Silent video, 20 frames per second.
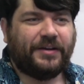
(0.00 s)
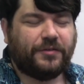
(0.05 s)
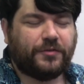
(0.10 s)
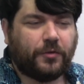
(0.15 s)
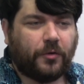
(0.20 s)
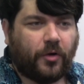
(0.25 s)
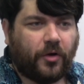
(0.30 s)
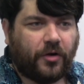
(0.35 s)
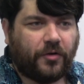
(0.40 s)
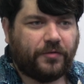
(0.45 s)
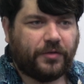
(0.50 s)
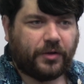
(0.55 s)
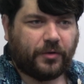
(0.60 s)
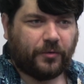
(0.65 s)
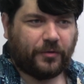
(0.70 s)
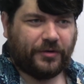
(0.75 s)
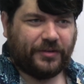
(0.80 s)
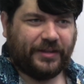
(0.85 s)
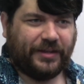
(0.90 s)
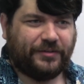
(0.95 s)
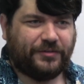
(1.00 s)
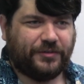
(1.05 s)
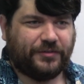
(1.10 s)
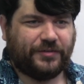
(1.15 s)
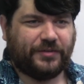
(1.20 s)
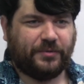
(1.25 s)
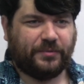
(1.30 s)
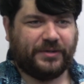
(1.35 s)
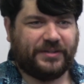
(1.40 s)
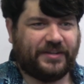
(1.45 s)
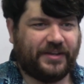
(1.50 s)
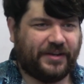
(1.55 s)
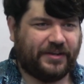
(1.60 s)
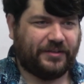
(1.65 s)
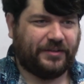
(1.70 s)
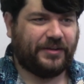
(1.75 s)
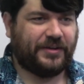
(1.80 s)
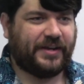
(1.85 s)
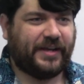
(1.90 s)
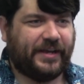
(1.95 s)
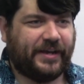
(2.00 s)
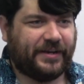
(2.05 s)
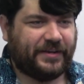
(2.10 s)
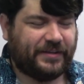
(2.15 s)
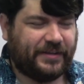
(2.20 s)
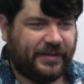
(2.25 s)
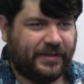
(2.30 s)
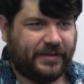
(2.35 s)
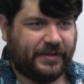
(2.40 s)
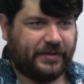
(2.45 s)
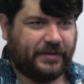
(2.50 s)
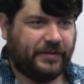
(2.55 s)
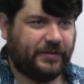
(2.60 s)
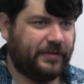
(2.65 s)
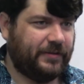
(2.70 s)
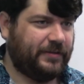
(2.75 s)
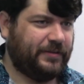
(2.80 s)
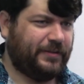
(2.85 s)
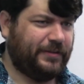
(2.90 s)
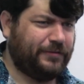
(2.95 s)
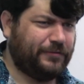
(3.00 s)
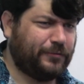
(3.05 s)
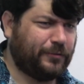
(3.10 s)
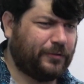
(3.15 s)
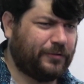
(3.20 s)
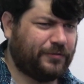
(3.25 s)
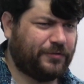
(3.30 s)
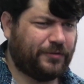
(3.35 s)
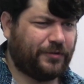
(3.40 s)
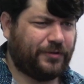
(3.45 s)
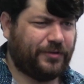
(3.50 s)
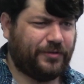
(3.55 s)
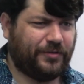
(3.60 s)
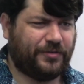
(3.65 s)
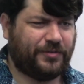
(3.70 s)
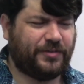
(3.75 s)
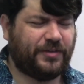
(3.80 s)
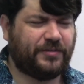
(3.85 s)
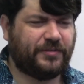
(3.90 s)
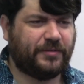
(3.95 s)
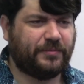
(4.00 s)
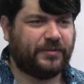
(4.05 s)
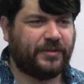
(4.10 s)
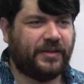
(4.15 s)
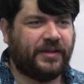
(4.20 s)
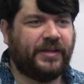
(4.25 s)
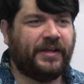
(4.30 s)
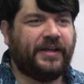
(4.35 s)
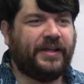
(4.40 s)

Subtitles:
And so all of the correlations that we take a look at in these sort of circular systems,